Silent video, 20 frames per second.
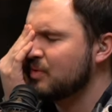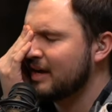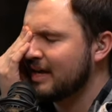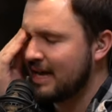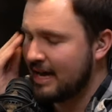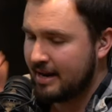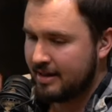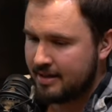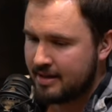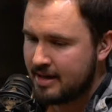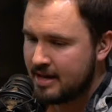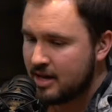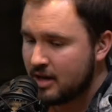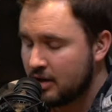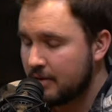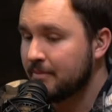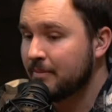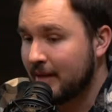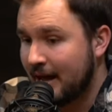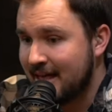kind of
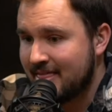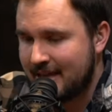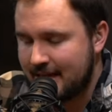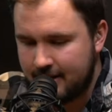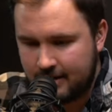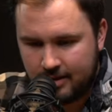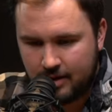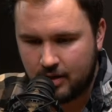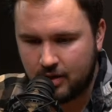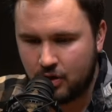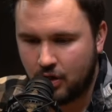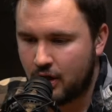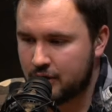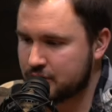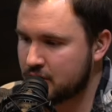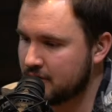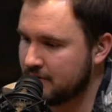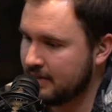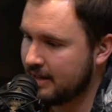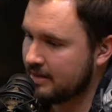I think
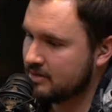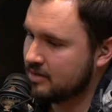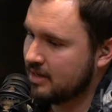gloss over that.